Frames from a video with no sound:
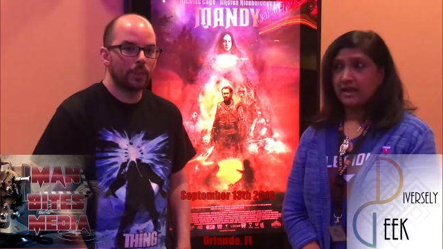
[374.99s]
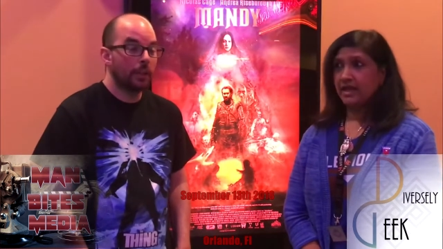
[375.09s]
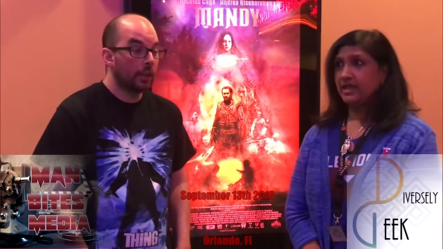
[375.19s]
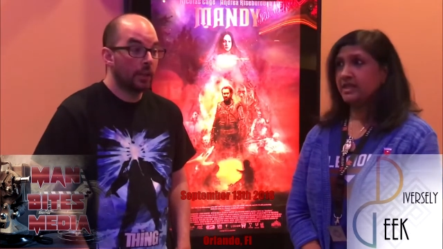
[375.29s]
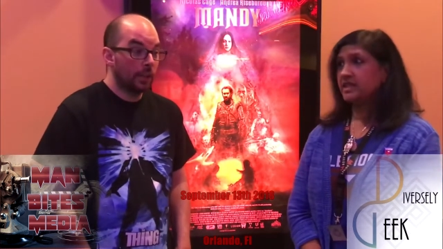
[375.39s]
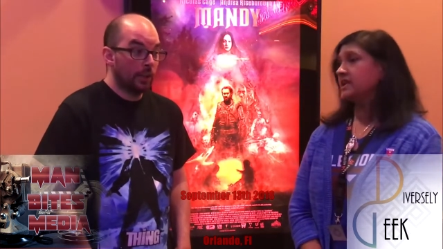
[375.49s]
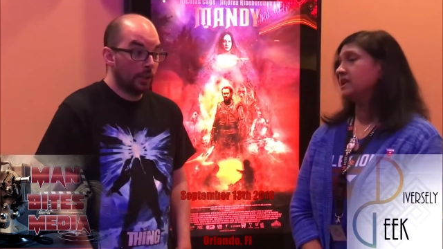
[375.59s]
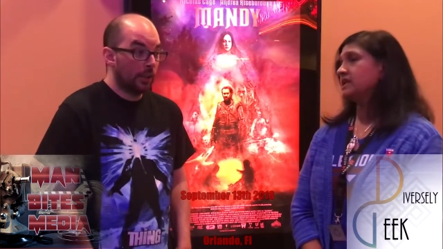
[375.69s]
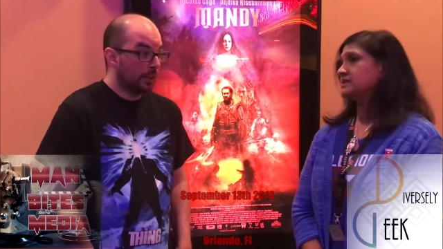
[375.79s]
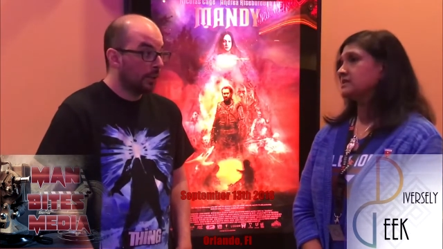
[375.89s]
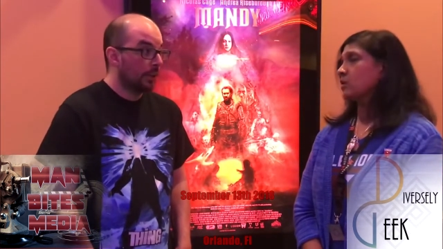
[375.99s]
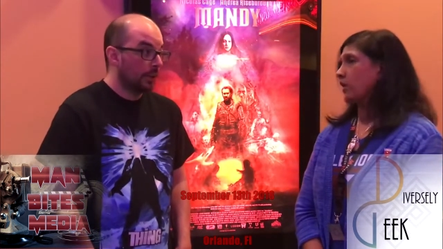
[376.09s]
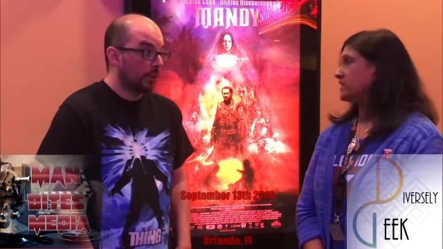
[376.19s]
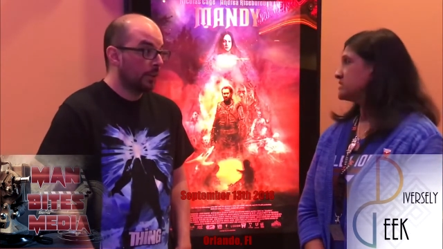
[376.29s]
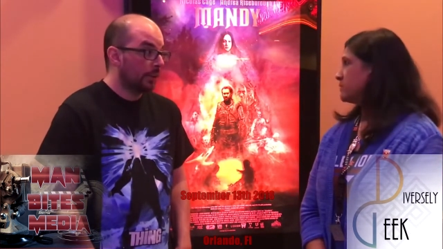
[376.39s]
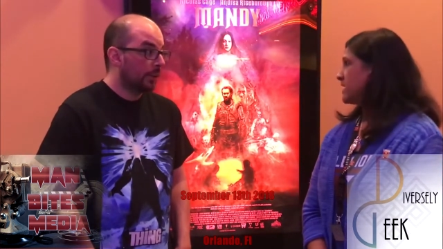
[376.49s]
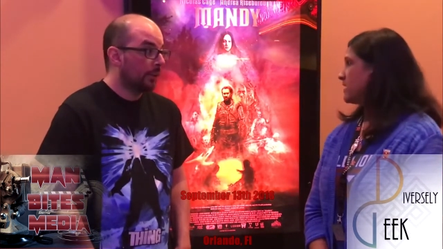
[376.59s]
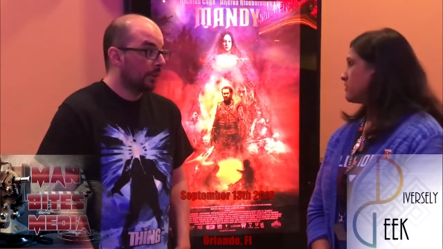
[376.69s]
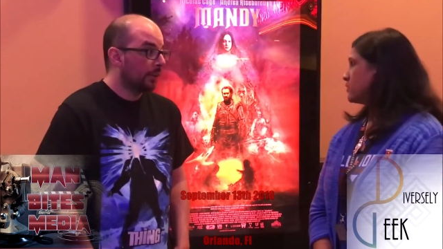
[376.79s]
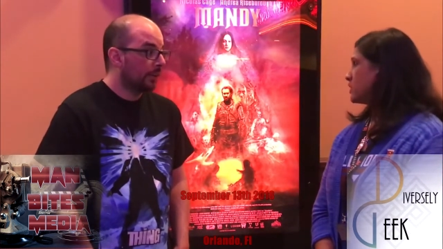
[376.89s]
Speaker 1: I think it's going to
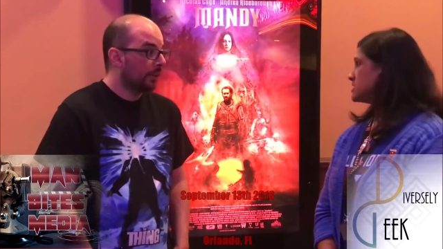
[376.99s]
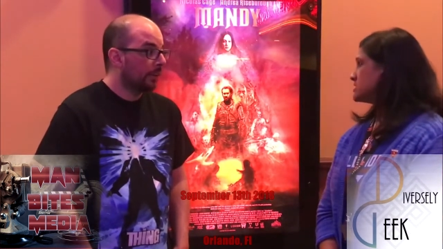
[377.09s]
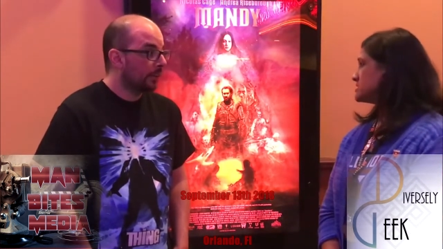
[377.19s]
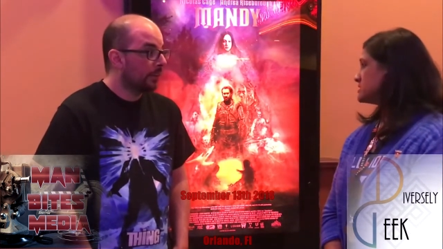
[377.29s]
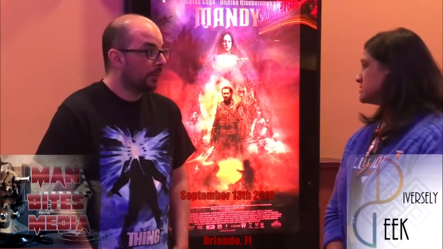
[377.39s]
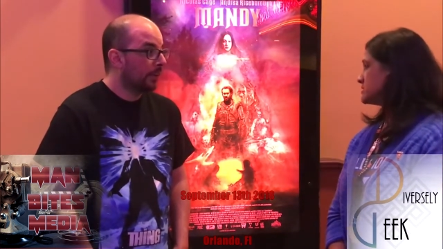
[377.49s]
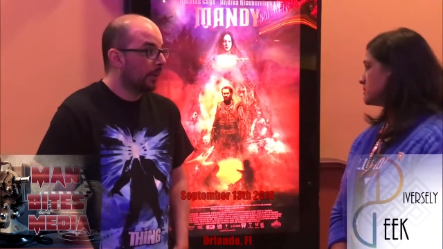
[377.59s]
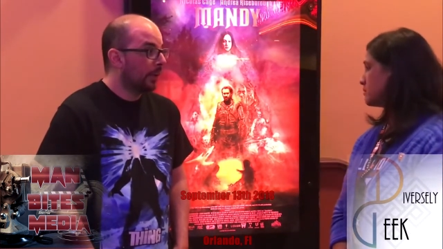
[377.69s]
be everyone's